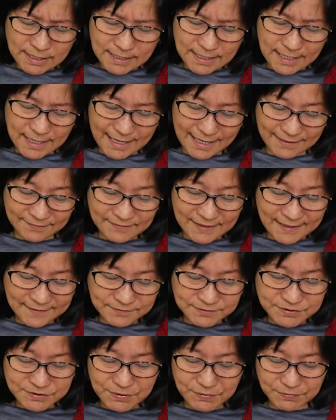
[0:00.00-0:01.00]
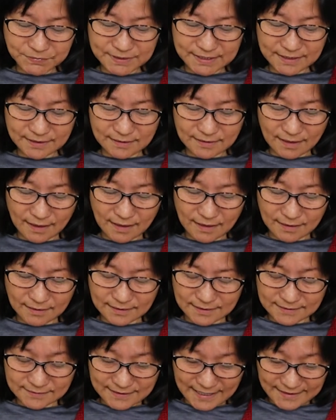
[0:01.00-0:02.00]
And then, so
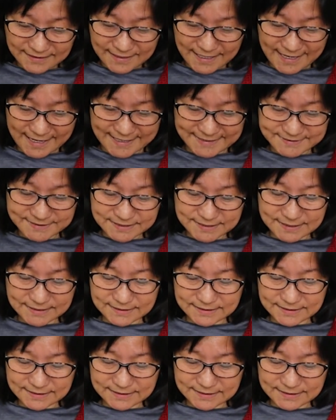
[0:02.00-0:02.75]
in that case,